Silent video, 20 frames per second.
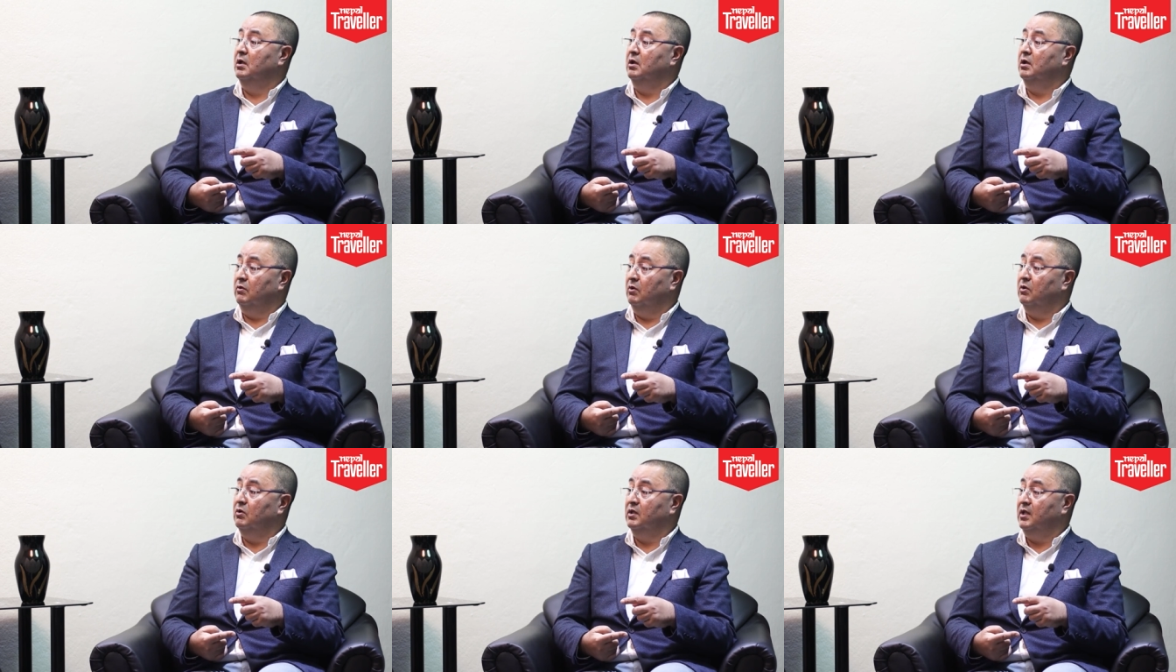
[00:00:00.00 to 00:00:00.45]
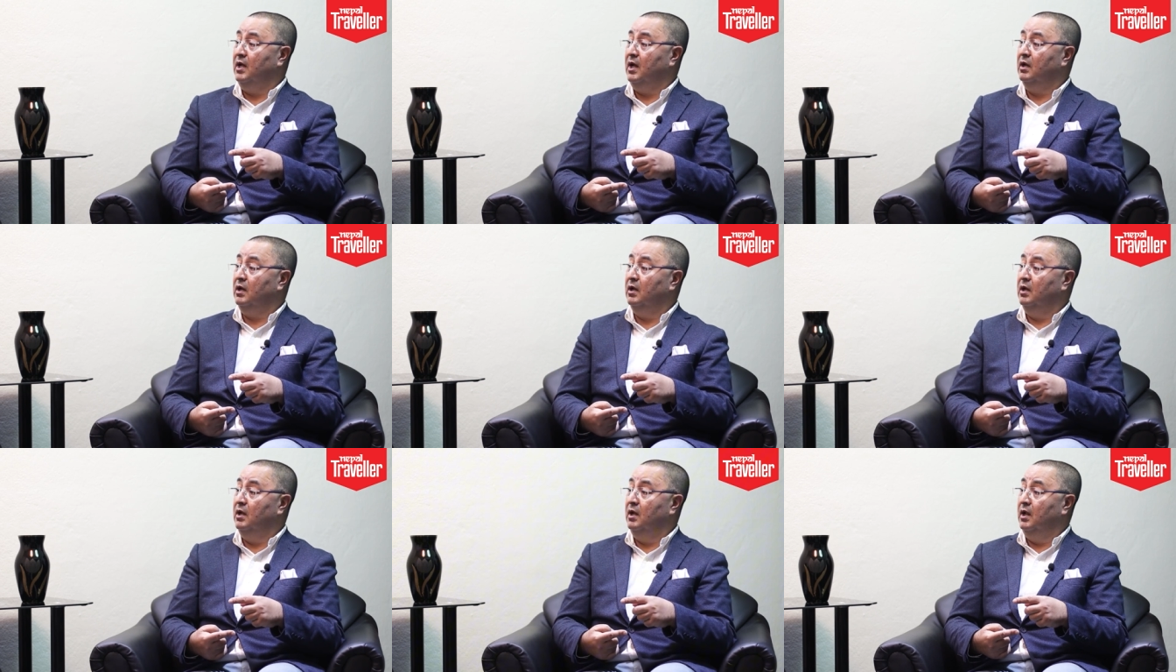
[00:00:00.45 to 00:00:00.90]
you know
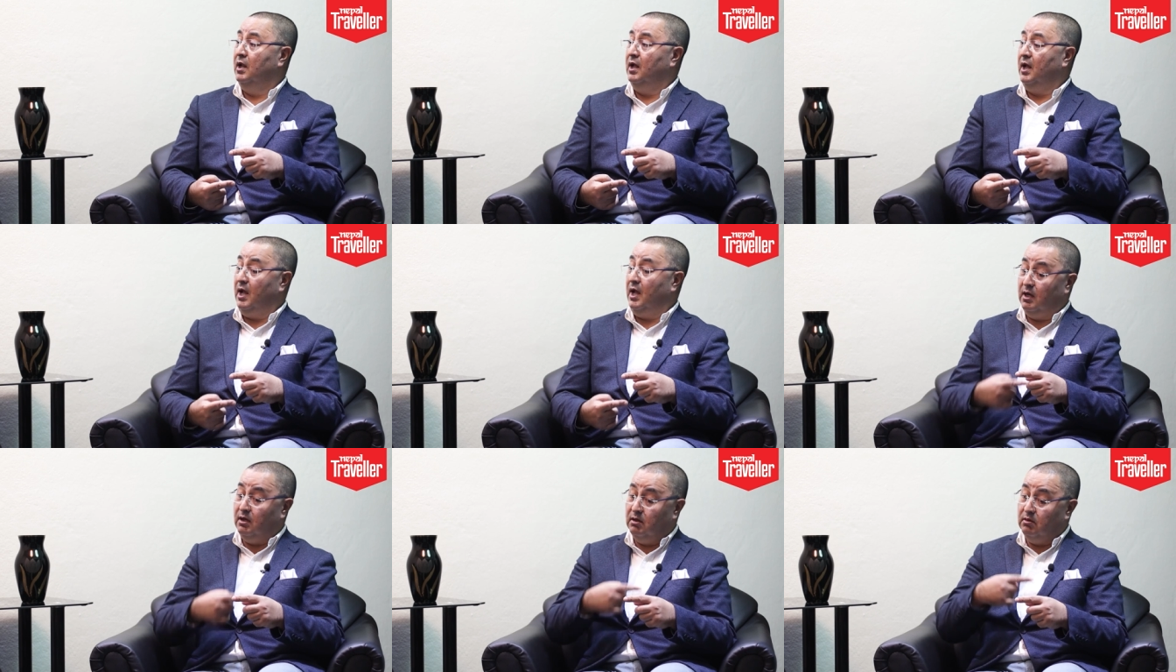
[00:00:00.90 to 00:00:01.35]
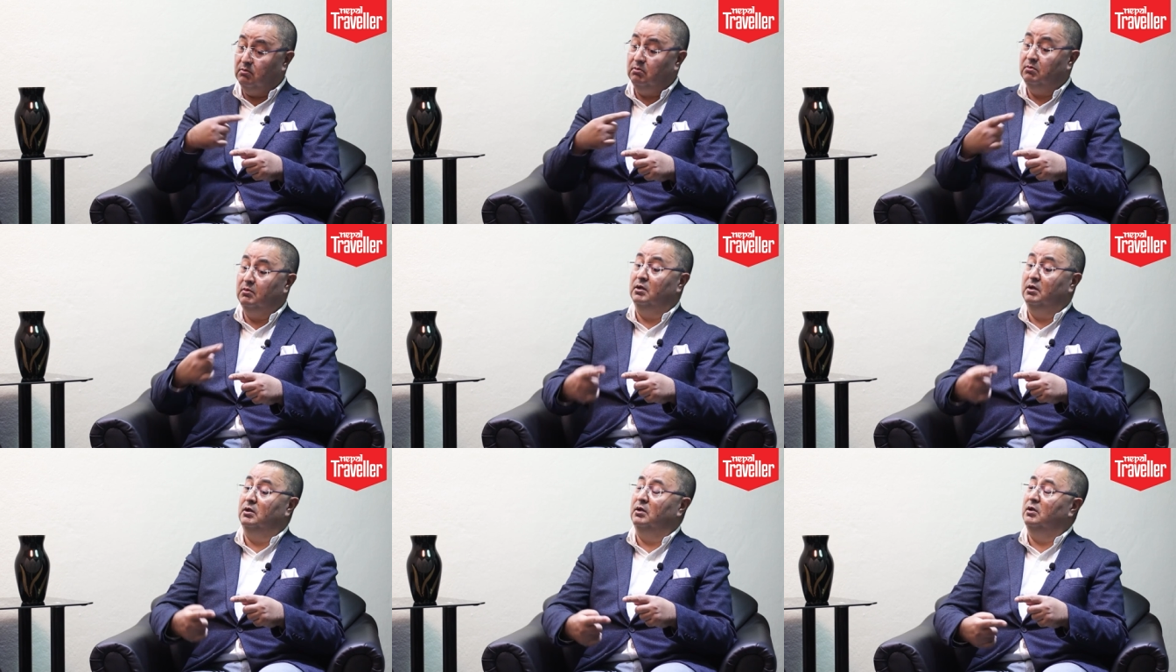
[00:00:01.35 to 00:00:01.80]
that,
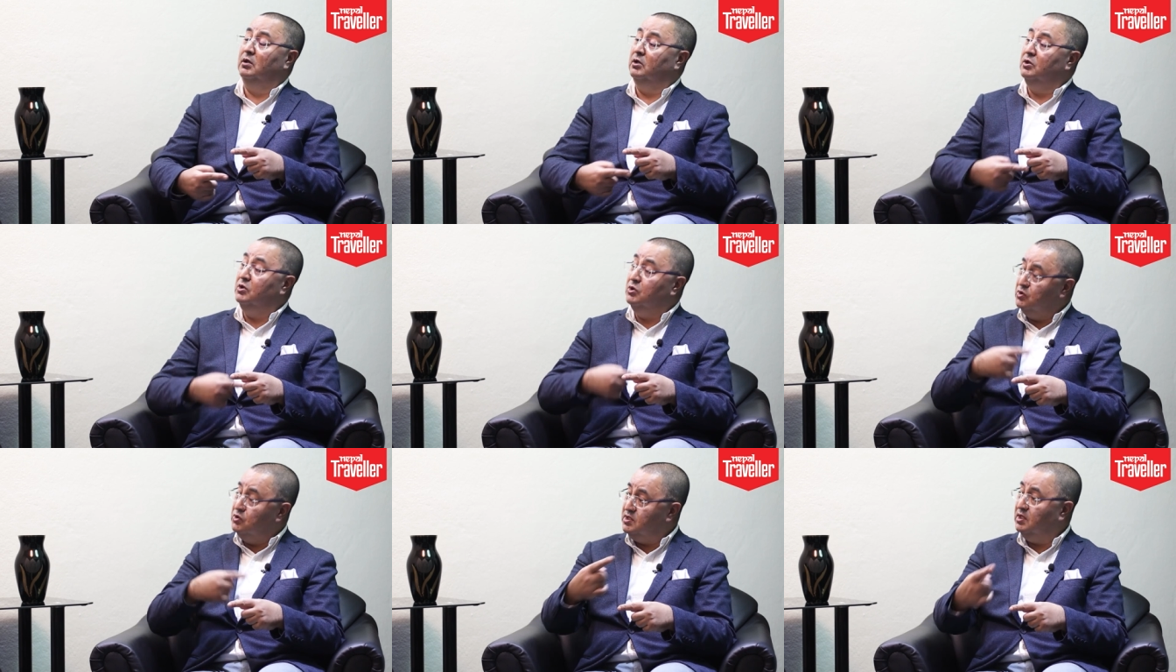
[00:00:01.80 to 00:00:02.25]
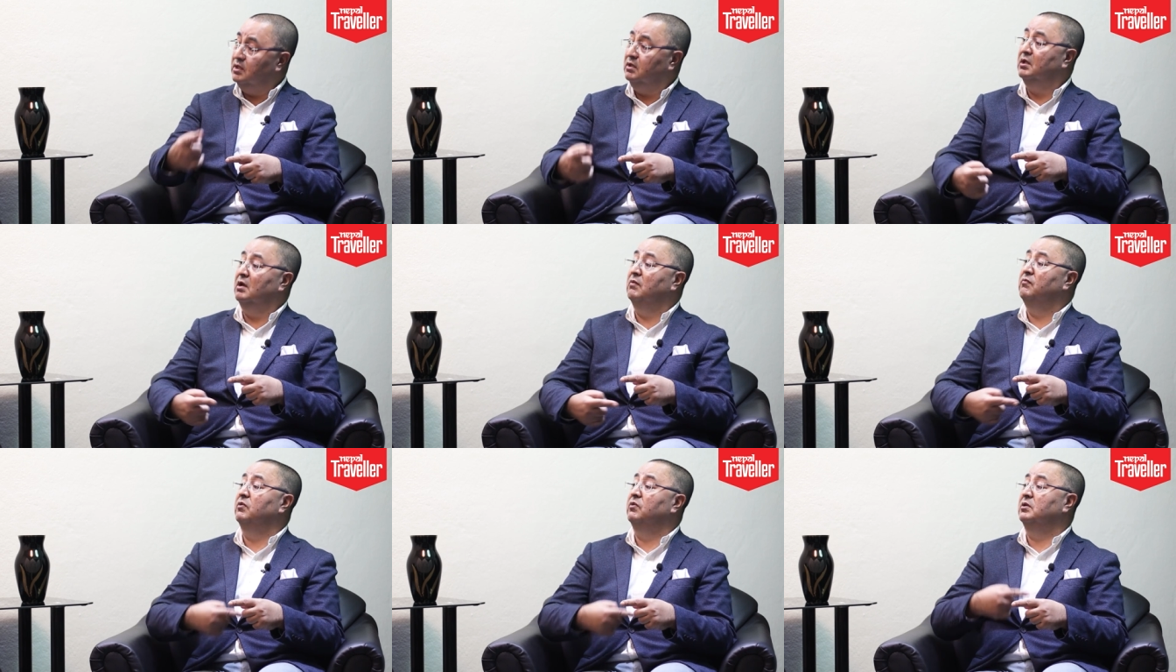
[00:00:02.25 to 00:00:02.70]
and
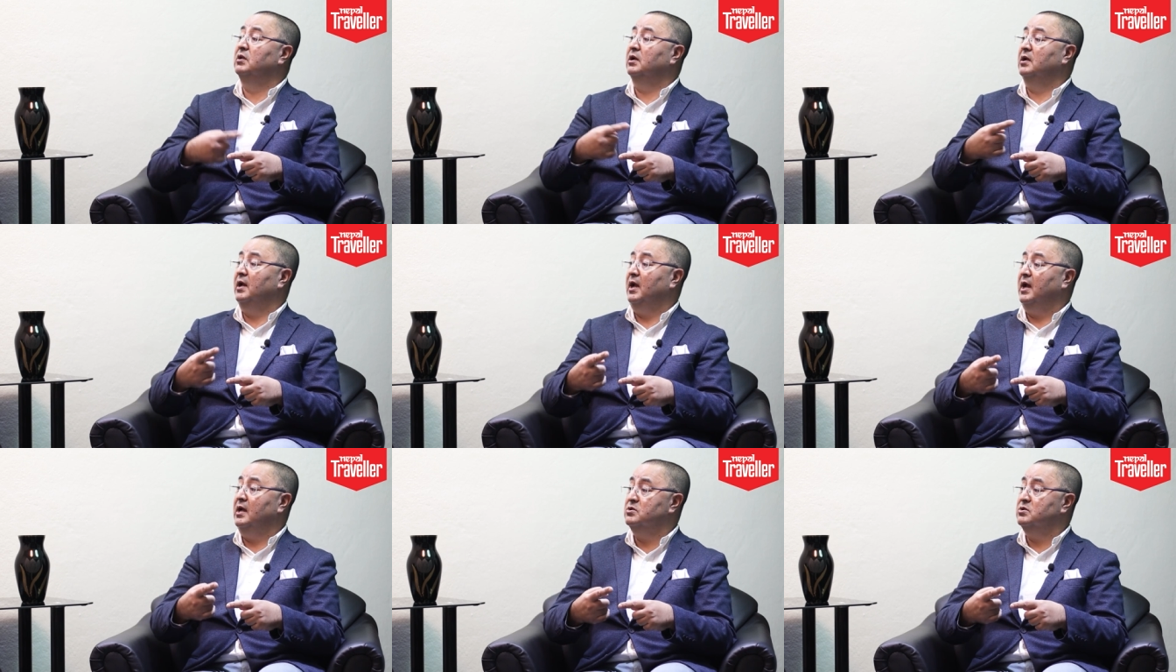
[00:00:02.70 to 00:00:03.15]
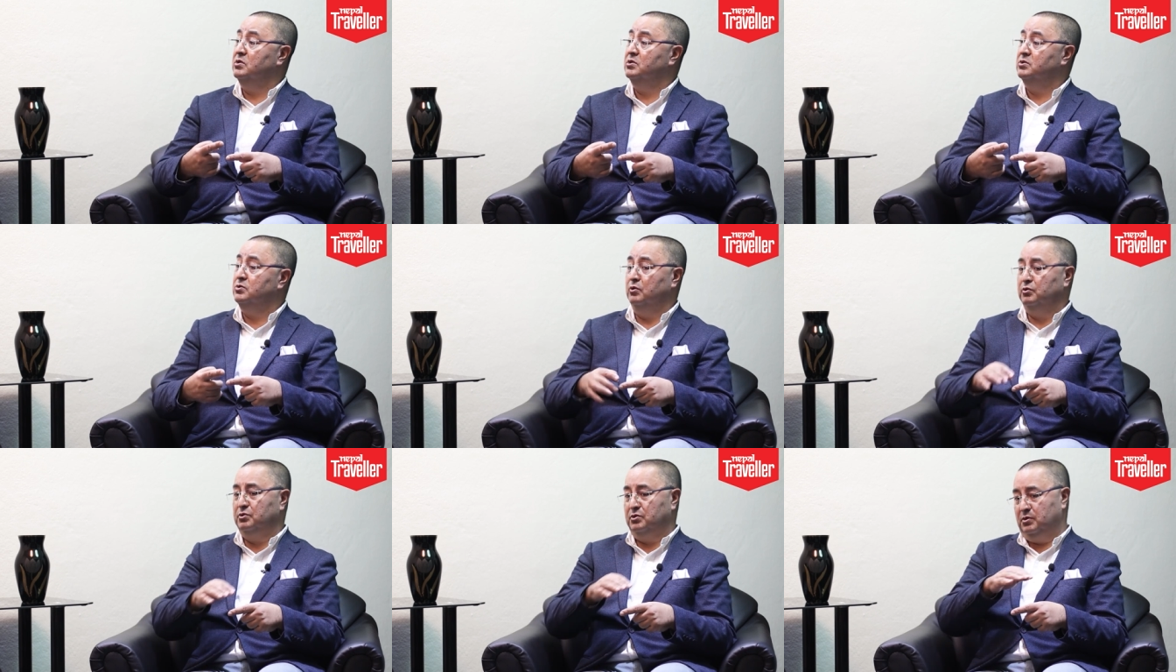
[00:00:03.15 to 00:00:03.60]
using them for the
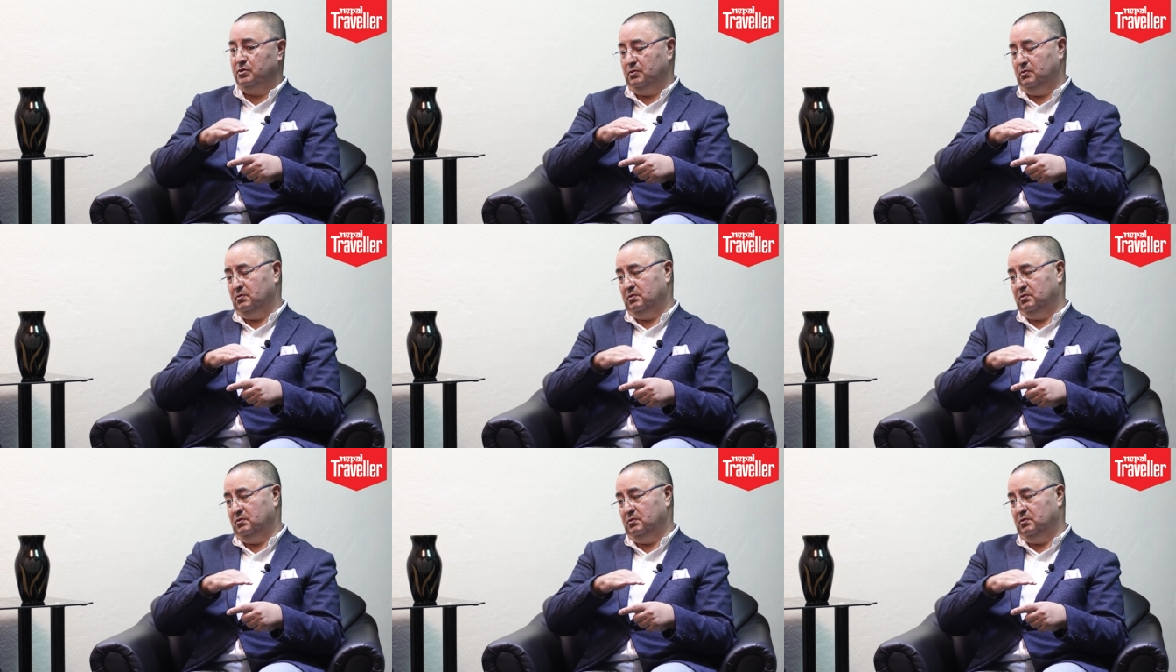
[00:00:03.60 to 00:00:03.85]
casuals to